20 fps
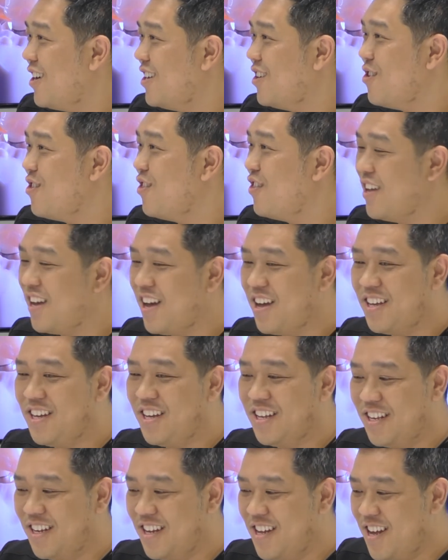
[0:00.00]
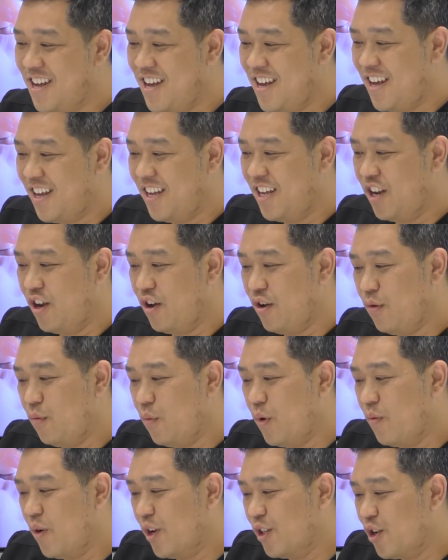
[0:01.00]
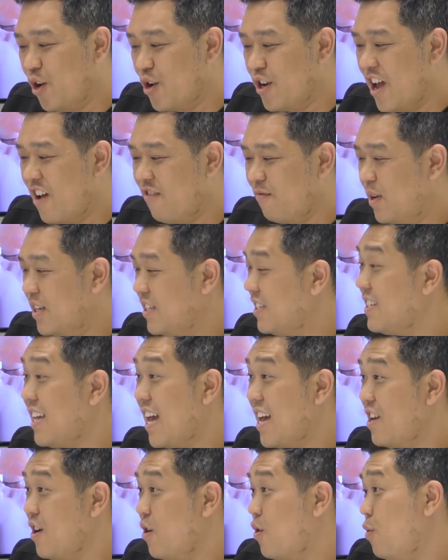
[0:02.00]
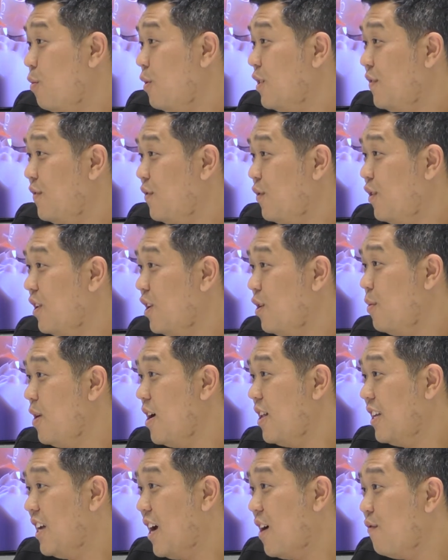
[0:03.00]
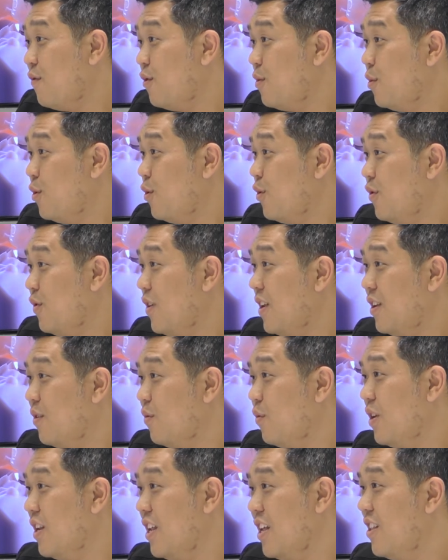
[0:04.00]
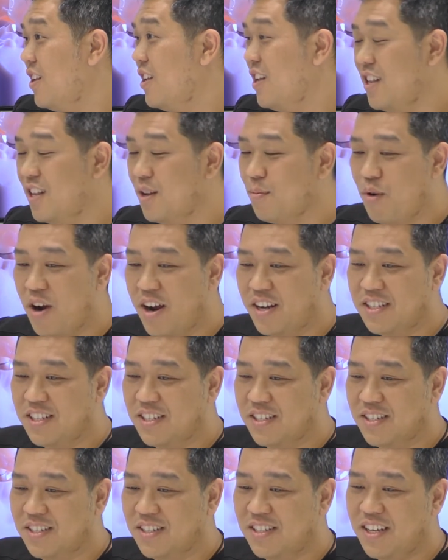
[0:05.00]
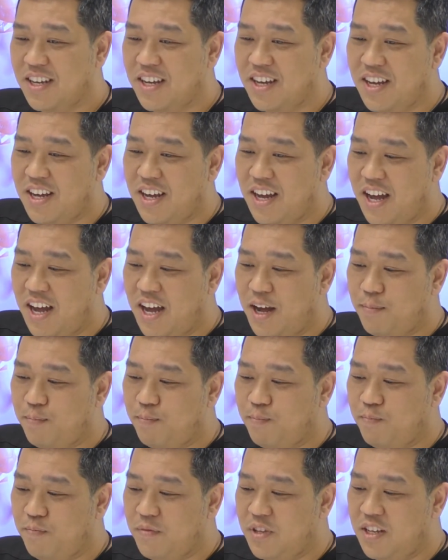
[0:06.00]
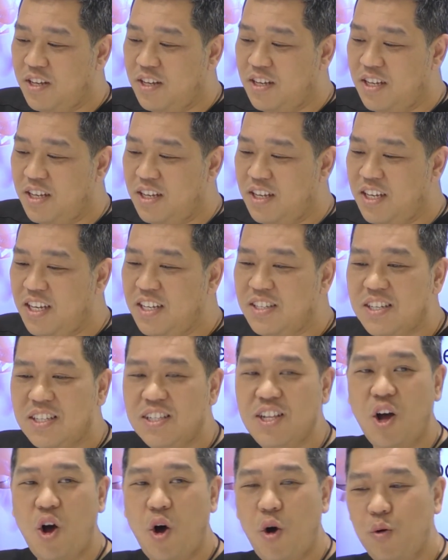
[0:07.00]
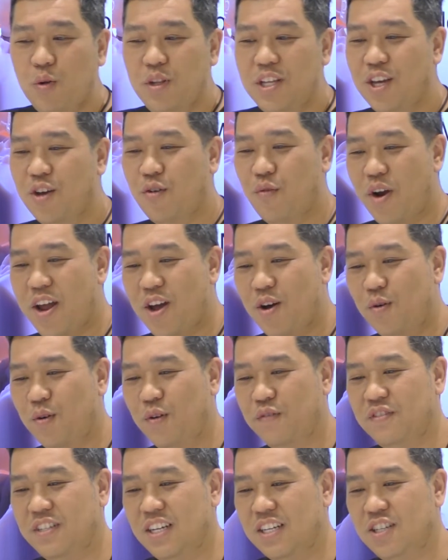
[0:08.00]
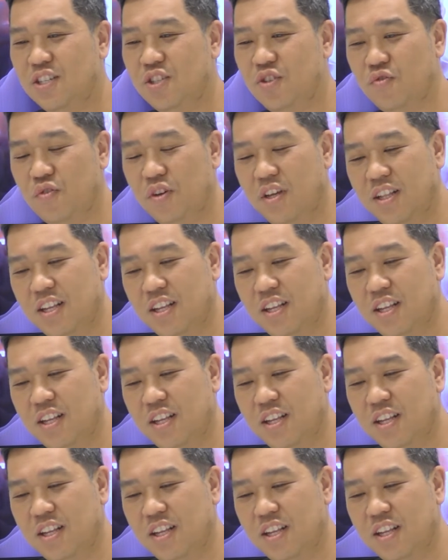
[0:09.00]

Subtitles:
I don't think I can, you know, when I don't have my scanner, I almost feel a little bit uncomfortable in the practice. Is it the holy grail of dentistry?